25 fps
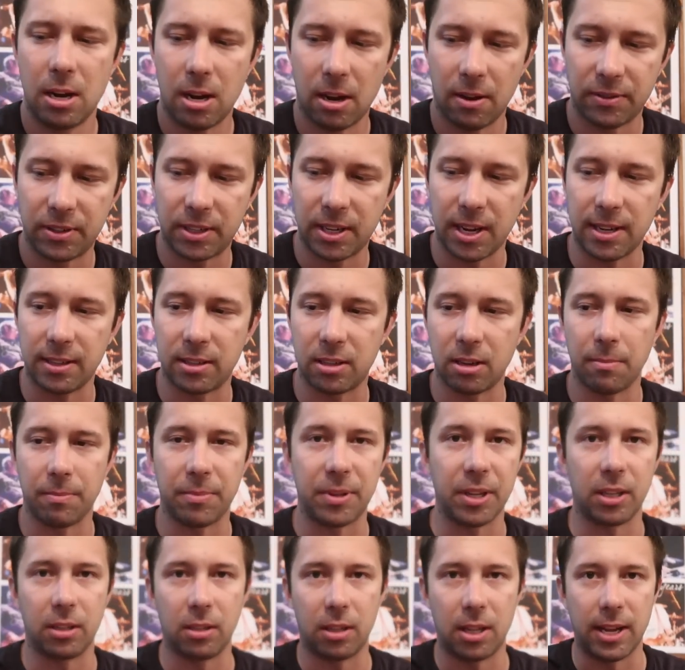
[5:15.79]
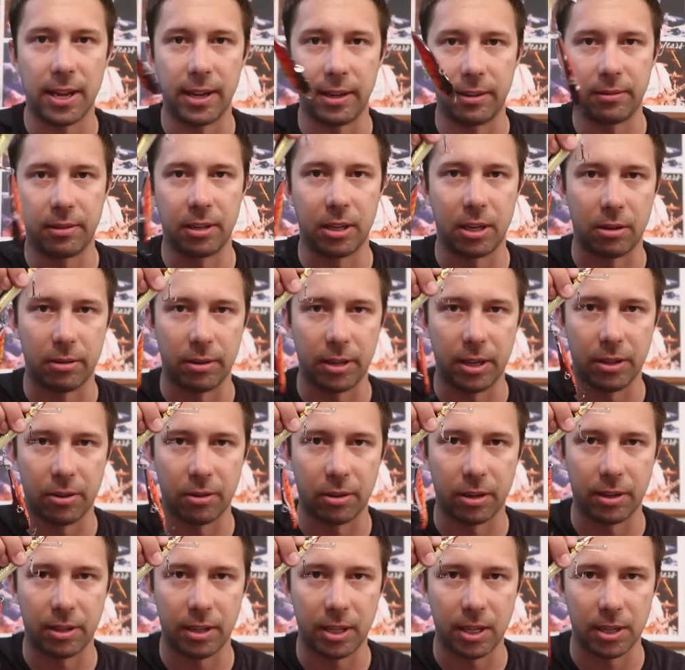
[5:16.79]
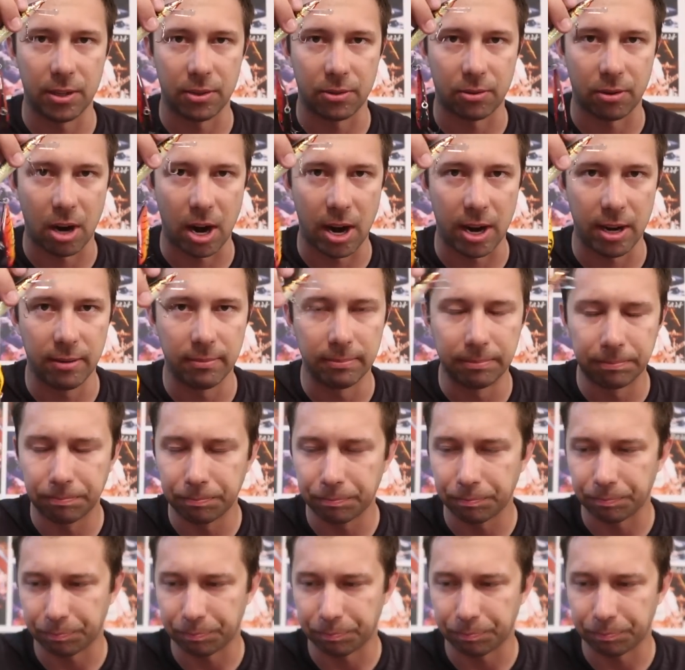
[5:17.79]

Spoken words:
of, say, something like, you know, either of these, right?